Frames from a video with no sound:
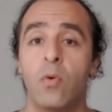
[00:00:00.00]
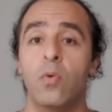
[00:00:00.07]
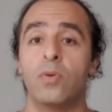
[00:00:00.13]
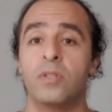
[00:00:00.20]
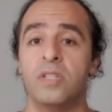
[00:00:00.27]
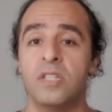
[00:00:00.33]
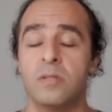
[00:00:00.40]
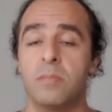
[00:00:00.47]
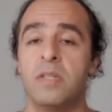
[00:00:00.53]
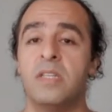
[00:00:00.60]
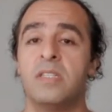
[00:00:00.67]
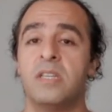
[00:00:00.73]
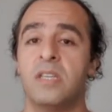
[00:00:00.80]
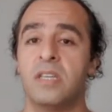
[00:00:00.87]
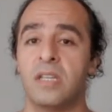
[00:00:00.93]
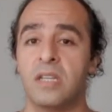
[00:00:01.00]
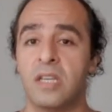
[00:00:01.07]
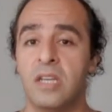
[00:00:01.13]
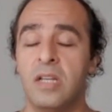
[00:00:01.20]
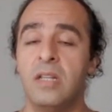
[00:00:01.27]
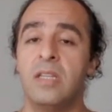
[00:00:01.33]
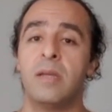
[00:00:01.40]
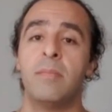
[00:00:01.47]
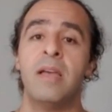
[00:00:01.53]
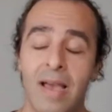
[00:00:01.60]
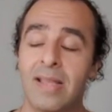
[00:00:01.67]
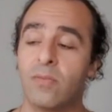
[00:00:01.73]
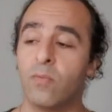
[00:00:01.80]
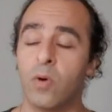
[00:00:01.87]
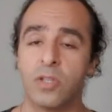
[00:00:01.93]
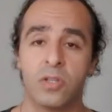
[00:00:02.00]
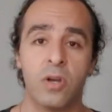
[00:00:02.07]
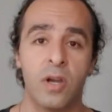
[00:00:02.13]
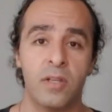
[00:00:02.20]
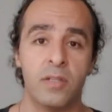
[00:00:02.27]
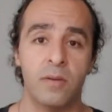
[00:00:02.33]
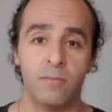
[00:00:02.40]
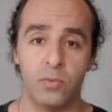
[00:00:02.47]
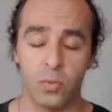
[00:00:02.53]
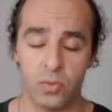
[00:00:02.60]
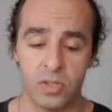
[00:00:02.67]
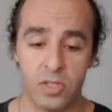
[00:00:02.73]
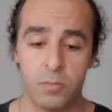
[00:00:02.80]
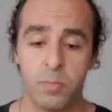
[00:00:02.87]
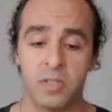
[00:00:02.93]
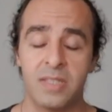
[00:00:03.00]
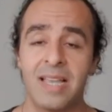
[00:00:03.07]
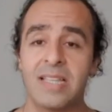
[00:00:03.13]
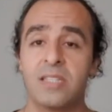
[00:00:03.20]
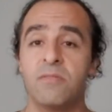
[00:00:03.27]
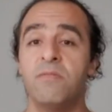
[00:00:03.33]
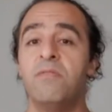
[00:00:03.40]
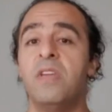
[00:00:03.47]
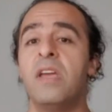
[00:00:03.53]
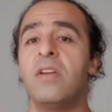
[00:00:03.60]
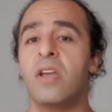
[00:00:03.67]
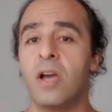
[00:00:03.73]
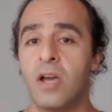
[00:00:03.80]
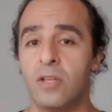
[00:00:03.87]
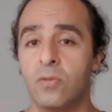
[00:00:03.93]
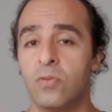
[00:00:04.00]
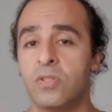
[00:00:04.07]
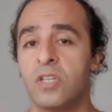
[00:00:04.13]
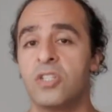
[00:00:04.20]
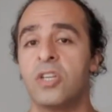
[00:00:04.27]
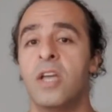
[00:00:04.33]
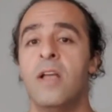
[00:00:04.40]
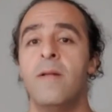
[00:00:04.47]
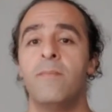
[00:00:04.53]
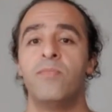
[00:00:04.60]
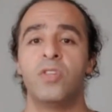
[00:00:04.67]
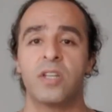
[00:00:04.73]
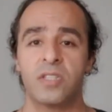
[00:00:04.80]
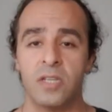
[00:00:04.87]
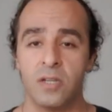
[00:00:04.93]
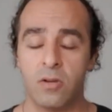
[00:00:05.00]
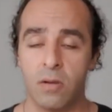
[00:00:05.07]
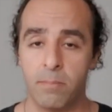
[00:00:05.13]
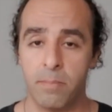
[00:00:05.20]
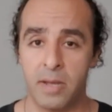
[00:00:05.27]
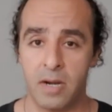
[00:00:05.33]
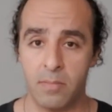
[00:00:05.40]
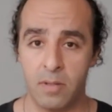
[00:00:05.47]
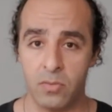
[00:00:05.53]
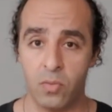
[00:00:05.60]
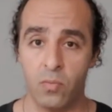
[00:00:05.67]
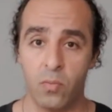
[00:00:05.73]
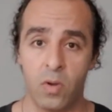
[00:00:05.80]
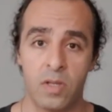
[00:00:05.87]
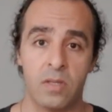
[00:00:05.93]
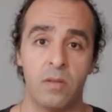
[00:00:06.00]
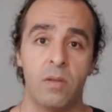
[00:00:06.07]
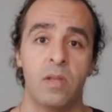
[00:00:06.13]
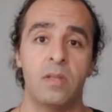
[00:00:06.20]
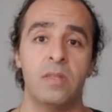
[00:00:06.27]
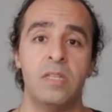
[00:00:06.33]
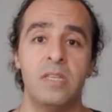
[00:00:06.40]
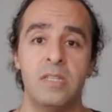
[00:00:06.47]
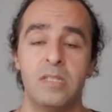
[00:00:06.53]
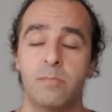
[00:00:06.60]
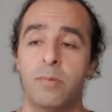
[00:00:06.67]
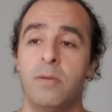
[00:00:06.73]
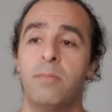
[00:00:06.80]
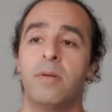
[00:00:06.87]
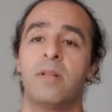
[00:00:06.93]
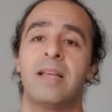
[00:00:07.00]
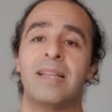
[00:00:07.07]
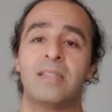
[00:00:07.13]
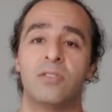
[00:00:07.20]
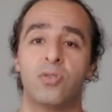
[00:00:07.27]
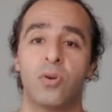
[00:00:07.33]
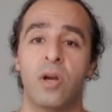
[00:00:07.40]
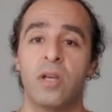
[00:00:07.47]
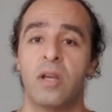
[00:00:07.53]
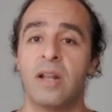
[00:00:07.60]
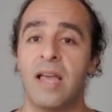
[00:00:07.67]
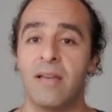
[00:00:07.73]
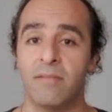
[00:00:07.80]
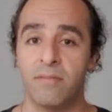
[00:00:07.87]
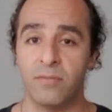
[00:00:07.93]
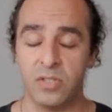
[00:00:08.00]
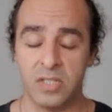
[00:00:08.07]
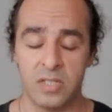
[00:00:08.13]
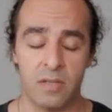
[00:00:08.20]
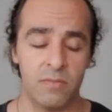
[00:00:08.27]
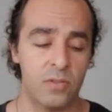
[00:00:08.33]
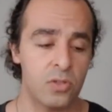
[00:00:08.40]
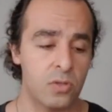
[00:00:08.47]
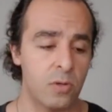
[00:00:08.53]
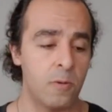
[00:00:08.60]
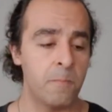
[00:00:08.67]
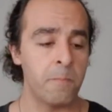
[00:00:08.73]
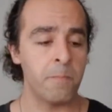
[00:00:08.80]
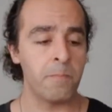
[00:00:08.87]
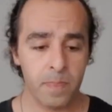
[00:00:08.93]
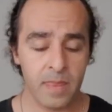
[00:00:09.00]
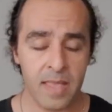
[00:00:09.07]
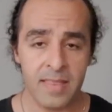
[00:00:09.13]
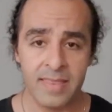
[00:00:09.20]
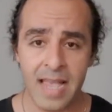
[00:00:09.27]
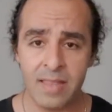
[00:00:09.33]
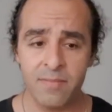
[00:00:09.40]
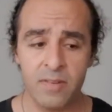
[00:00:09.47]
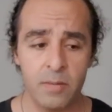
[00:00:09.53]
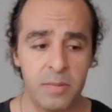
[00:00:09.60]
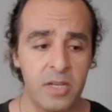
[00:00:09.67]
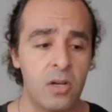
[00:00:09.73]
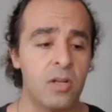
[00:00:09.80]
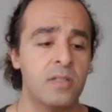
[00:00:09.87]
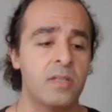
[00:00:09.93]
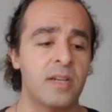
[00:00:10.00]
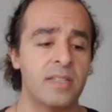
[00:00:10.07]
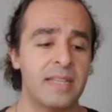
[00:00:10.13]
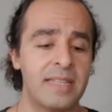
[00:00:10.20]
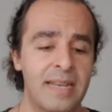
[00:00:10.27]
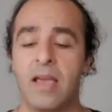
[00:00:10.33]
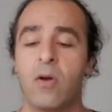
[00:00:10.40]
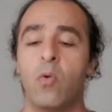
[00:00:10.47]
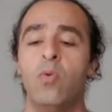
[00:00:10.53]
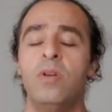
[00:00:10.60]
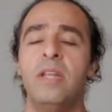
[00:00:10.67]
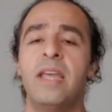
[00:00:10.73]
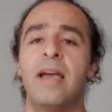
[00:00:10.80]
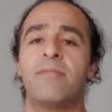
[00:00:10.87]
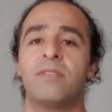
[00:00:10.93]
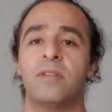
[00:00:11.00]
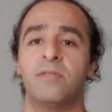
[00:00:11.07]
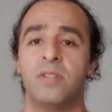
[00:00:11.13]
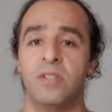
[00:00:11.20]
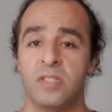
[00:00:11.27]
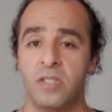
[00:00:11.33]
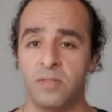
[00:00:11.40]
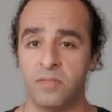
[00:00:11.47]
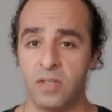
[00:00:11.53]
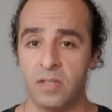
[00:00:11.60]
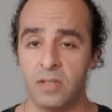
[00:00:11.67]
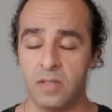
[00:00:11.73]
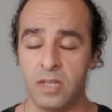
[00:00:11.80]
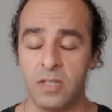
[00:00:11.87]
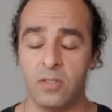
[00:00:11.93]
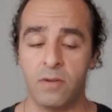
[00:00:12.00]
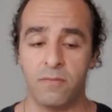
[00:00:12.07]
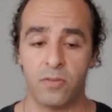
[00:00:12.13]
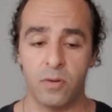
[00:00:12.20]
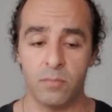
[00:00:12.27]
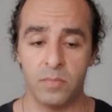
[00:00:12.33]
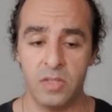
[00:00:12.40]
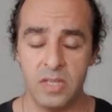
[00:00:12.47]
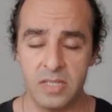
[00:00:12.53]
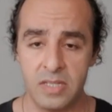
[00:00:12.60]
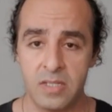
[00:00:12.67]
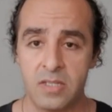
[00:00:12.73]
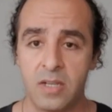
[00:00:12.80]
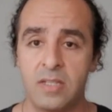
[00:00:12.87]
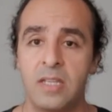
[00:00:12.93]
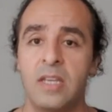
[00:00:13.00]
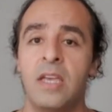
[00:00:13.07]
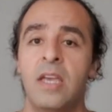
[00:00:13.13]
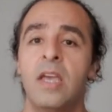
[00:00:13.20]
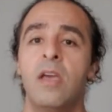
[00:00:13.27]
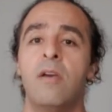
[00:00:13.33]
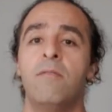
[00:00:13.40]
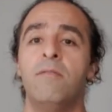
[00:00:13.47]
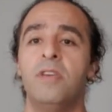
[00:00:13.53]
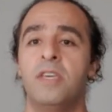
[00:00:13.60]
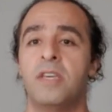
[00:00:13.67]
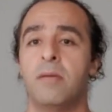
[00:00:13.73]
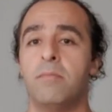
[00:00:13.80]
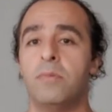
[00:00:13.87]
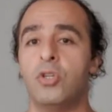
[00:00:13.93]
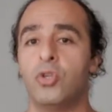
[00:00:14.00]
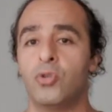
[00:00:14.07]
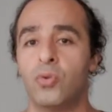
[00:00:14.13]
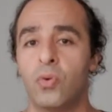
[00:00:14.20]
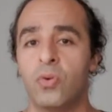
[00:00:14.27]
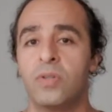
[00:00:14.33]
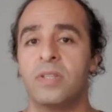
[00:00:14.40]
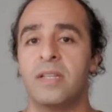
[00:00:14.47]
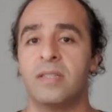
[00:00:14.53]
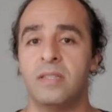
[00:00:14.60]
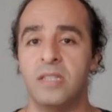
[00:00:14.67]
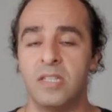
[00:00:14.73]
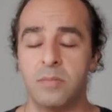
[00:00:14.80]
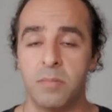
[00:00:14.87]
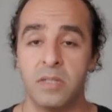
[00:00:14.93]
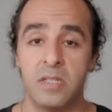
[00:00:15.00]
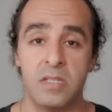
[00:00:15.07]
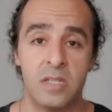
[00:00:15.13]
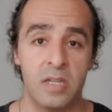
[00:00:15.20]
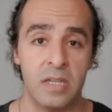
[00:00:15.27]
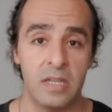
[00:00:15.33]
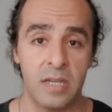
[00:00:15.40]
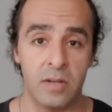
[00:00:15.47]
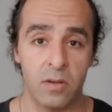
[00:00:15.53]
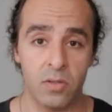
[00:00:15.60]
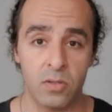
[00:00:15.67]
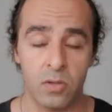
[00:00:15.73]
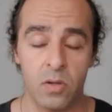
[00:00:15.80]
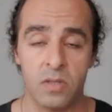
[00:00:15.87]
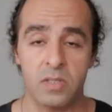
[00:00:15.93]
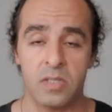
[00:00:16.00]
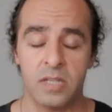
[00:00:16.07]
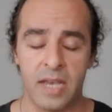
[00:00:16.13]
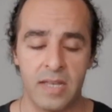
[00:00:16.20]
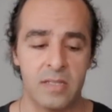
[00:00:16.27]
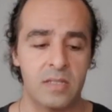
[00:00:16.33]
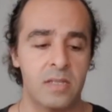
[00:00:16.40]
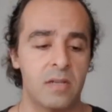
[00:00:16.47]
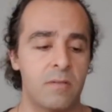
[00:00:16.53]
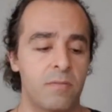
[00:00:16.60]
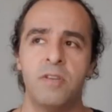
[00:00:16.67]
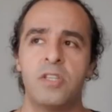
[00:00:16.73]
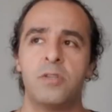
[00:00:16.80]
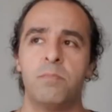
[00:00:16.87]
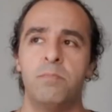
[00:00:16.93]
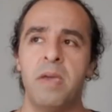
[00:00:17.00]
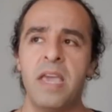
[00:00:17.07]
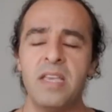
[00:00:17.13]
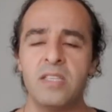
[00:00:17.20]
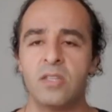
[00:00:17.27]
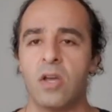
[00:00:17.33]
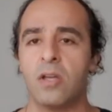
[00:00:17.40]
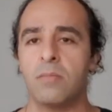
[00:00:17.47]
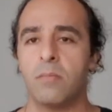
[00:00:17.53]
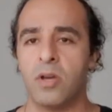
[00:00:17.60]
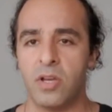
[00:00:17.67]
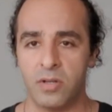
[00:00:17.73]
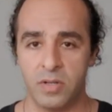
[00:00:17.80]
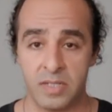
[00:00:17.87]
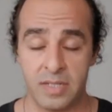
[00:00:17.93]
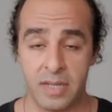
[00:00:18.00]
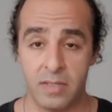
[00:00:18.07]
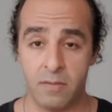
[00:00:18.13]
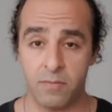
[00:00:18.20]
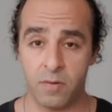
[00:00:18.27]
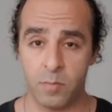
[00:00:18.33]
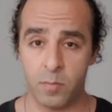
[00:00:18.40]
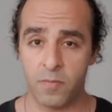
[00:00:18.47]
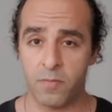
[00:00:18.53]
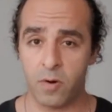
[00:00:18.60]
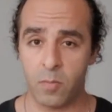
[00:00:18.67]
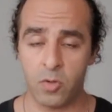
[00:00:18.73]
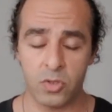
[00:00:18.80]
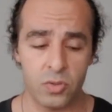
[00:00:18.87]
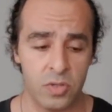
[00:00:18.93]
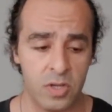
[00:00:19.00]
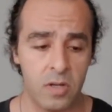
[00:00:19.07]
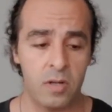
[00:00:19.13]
or this medicine can kill them at what kind of dosage. But that's very high dosage, nothing comparable to what these people at the trial have received. So that will be conducted, and only after we receive the data from this study, we can be sure that this medicine cannot cause cancer. Which, based on my understanding from the pharmaceutical